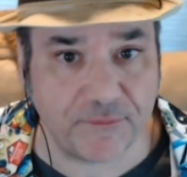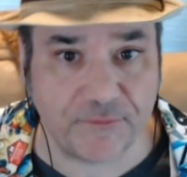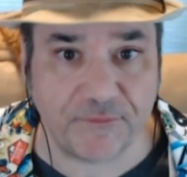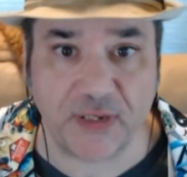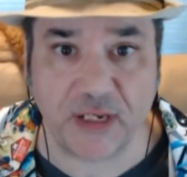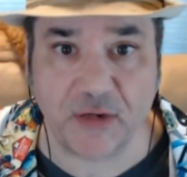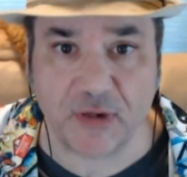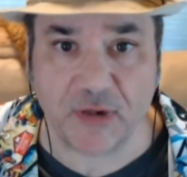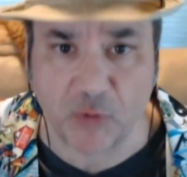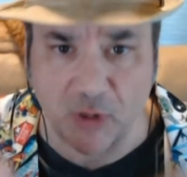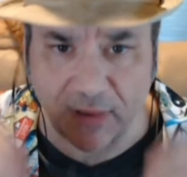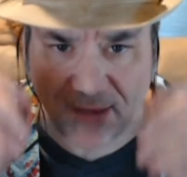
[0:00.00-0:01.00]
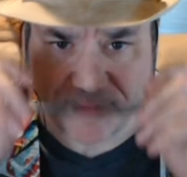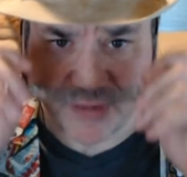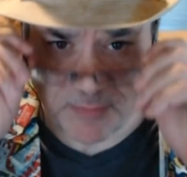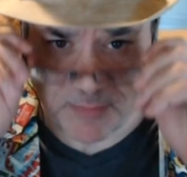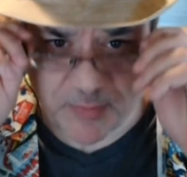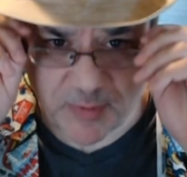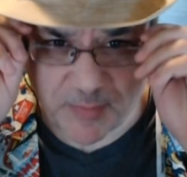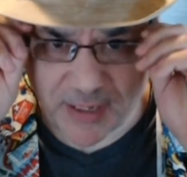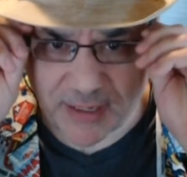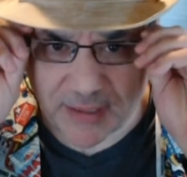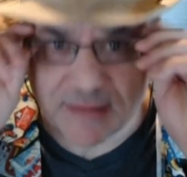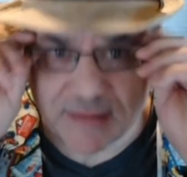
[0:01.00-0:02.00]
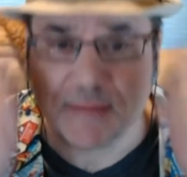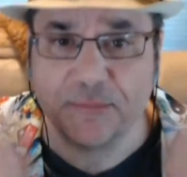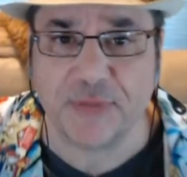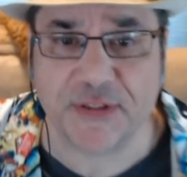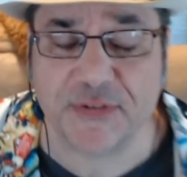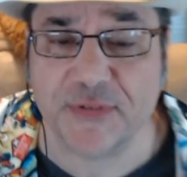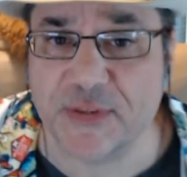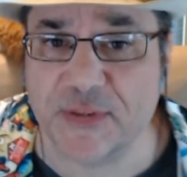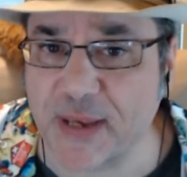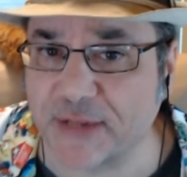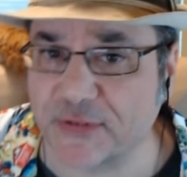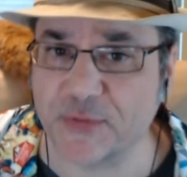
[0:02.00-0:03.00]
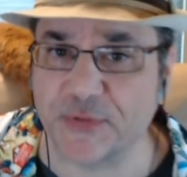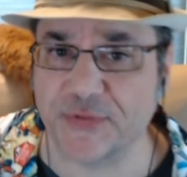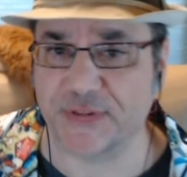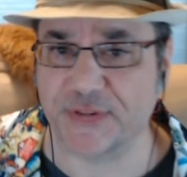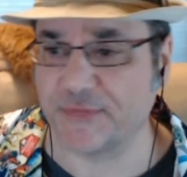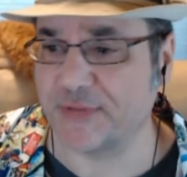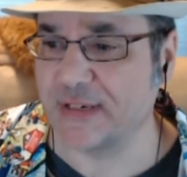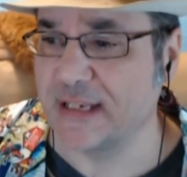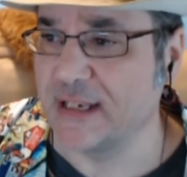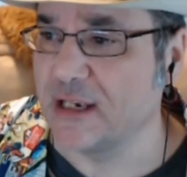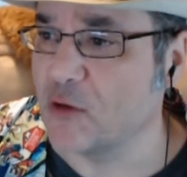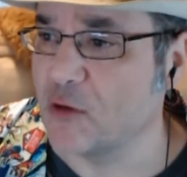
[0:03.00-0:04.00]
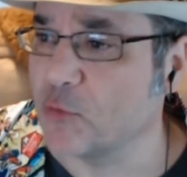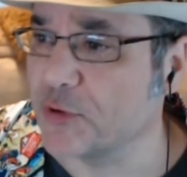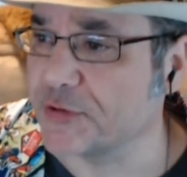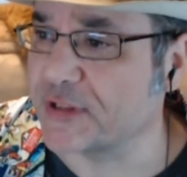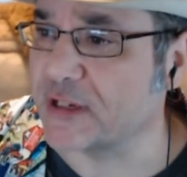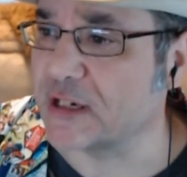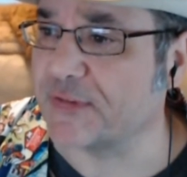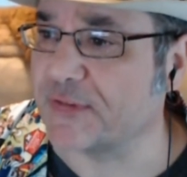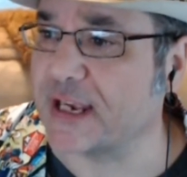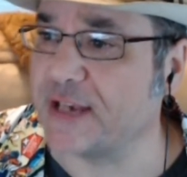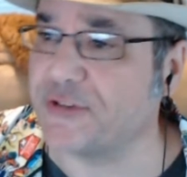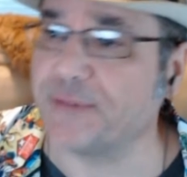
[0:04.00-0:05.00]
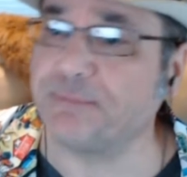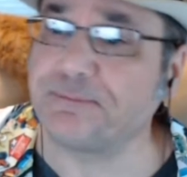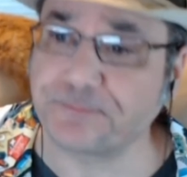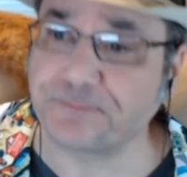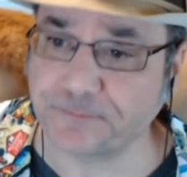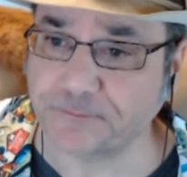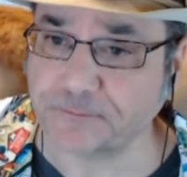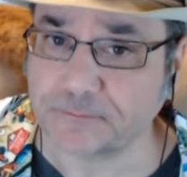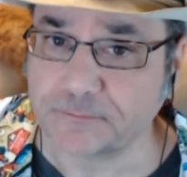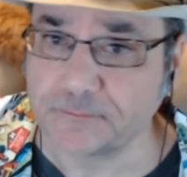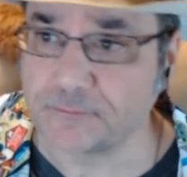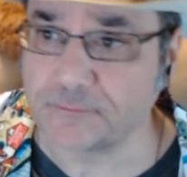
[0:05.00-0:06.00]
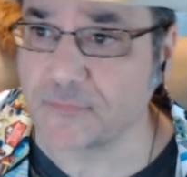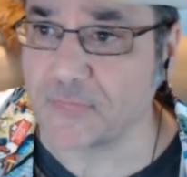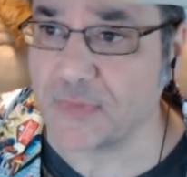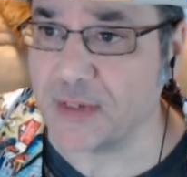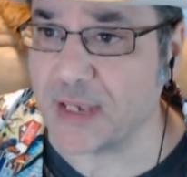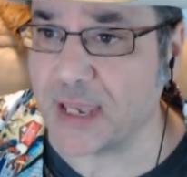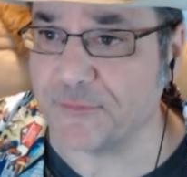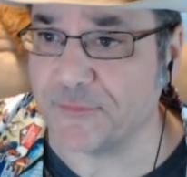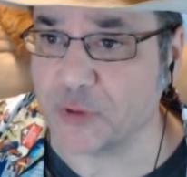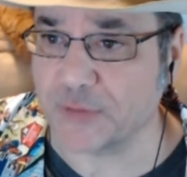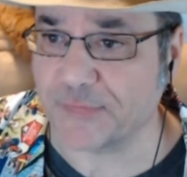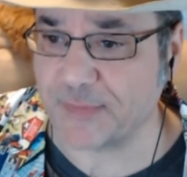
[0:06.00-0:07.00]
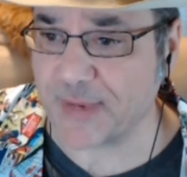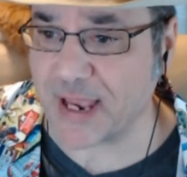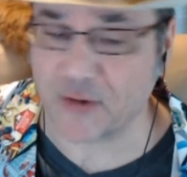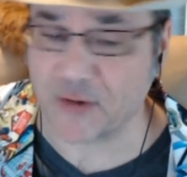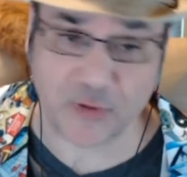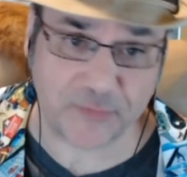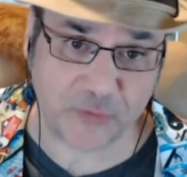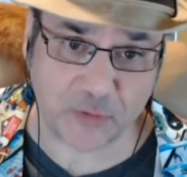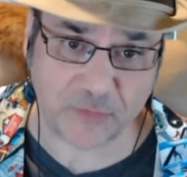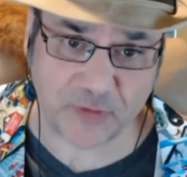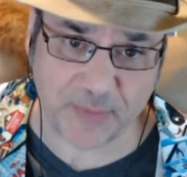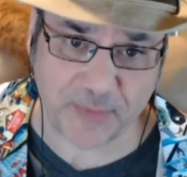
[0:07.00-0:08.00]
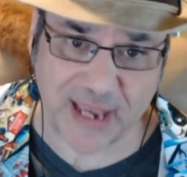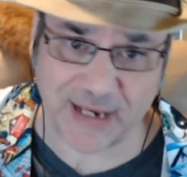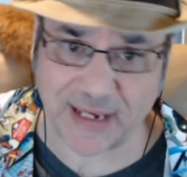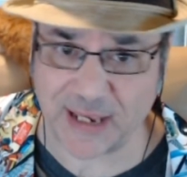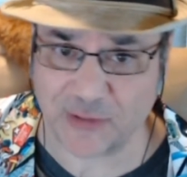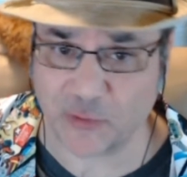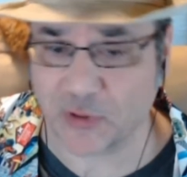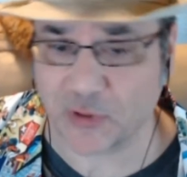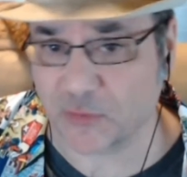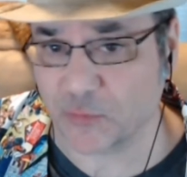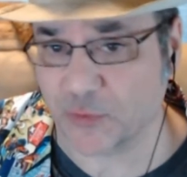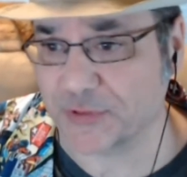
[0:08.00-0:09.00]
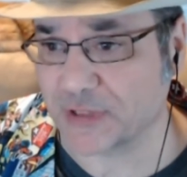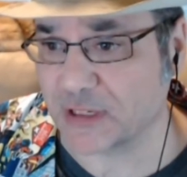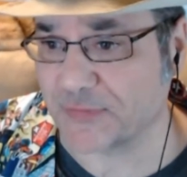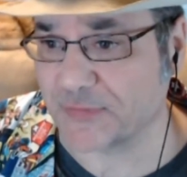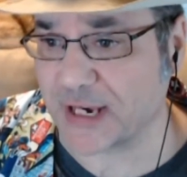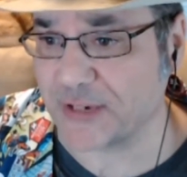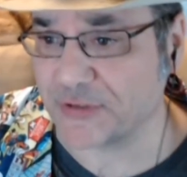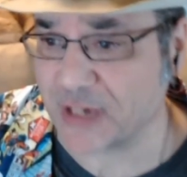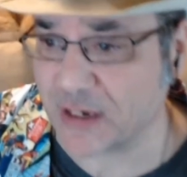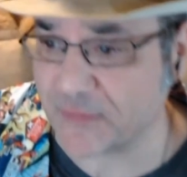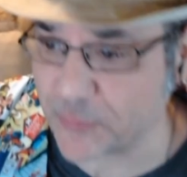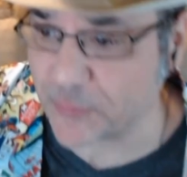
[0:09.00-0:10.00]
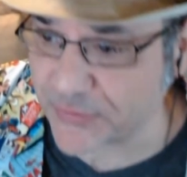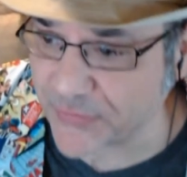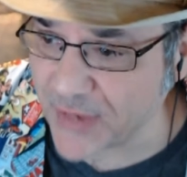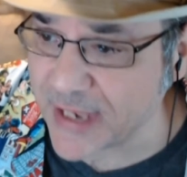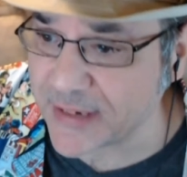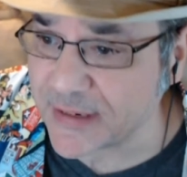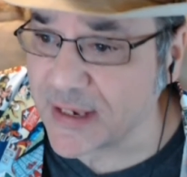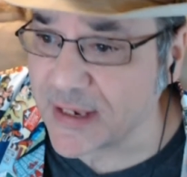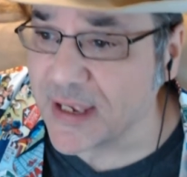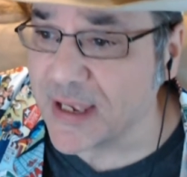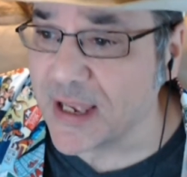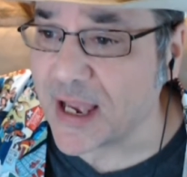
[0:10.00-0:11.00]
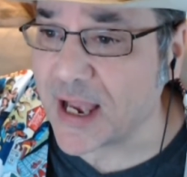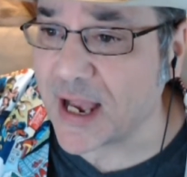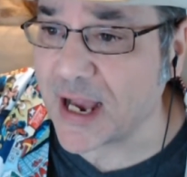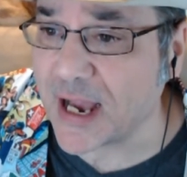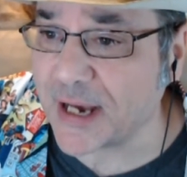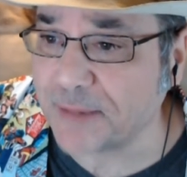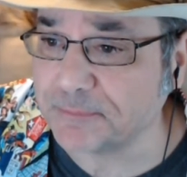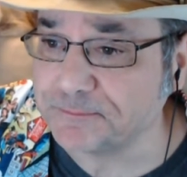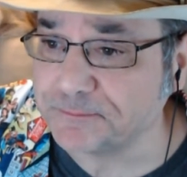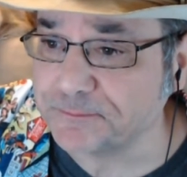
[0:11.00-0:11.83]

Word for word: video number 11. I'm going to put my +3 spectacles of rules clarification and viewer feedback, or viewer feedback and or rules clarification, however you want to say it.